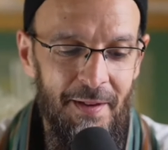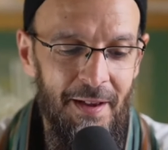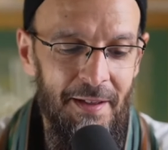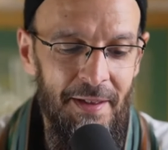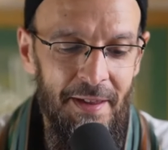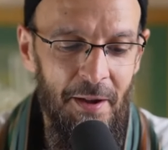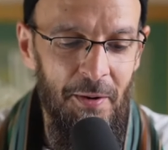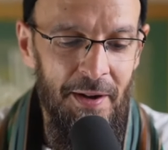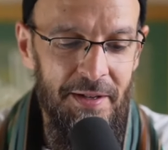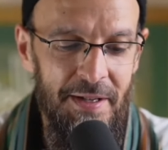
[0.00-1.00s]
And then they go
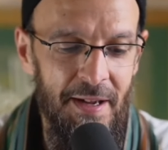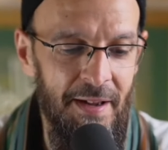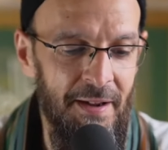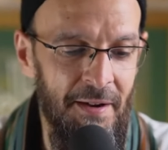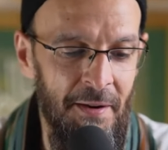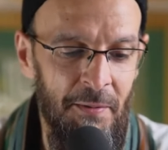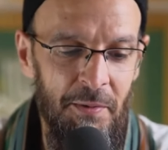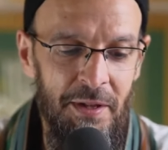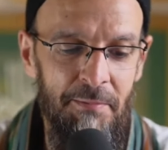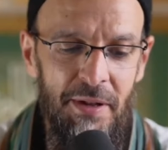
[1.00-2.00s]
on to say here,
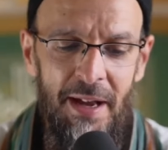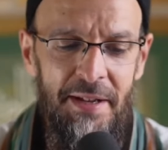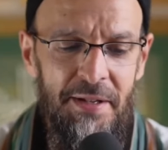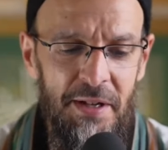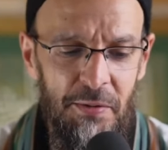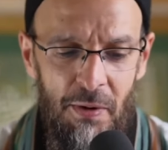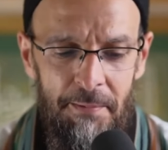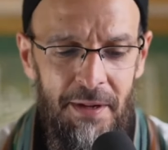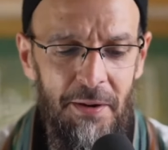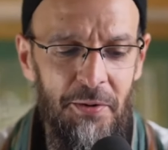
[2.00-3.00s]
when the plan is
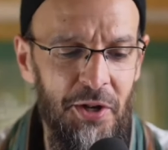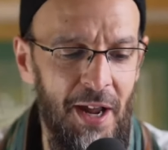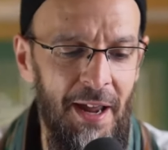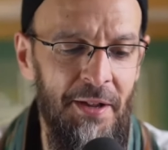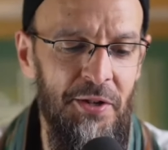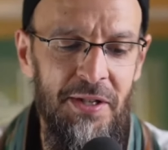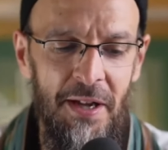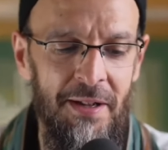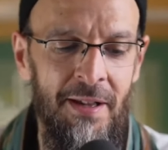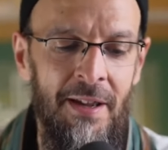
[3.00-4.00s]
disrupted or changed
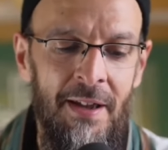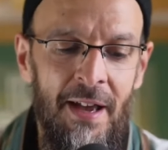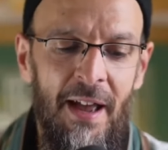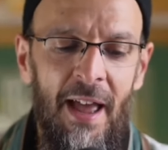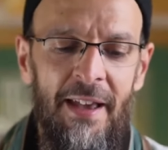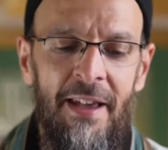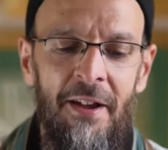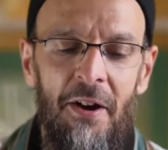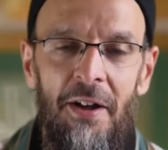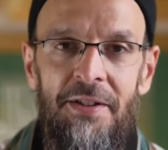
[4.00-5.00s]
suddenly, it can
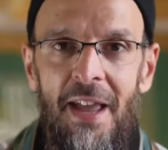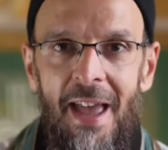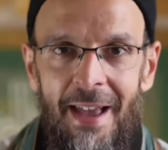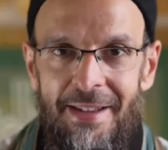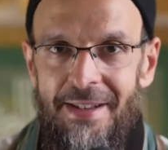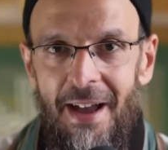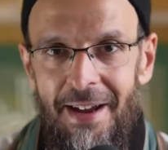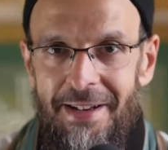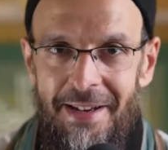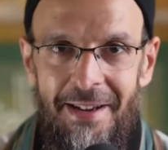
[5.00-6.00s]
cause
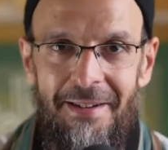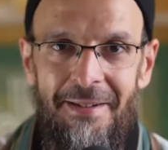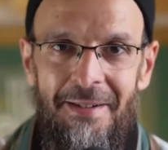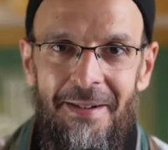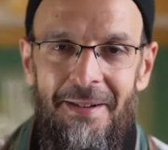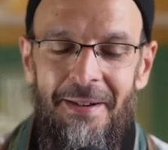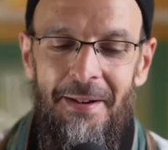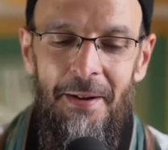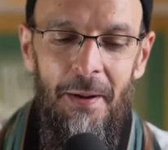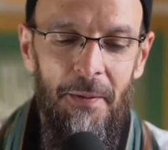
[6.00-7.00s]
anxiety,
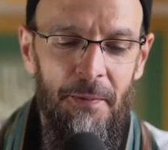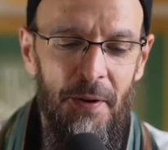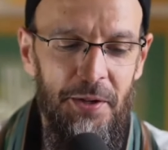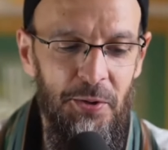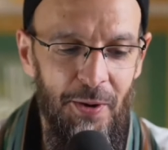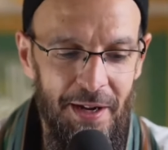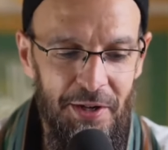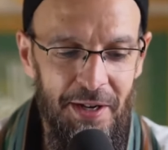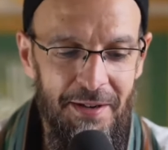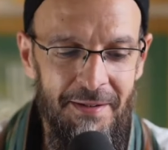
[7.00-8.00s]

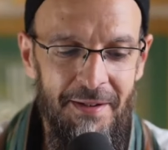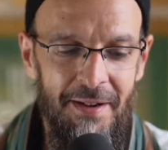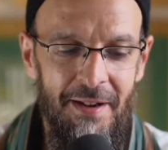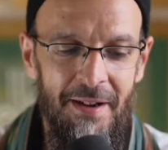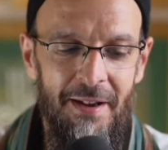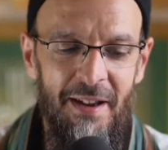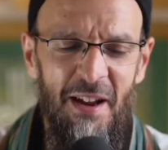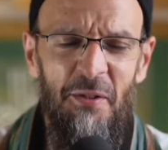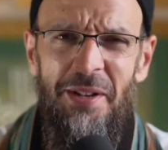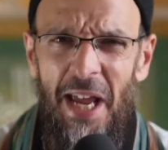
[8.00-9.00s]
frustration,
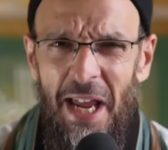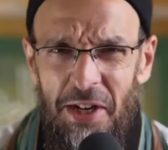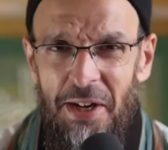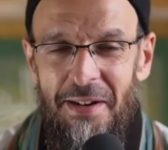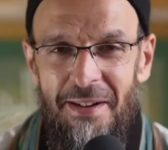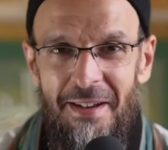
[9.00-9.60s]
irritation,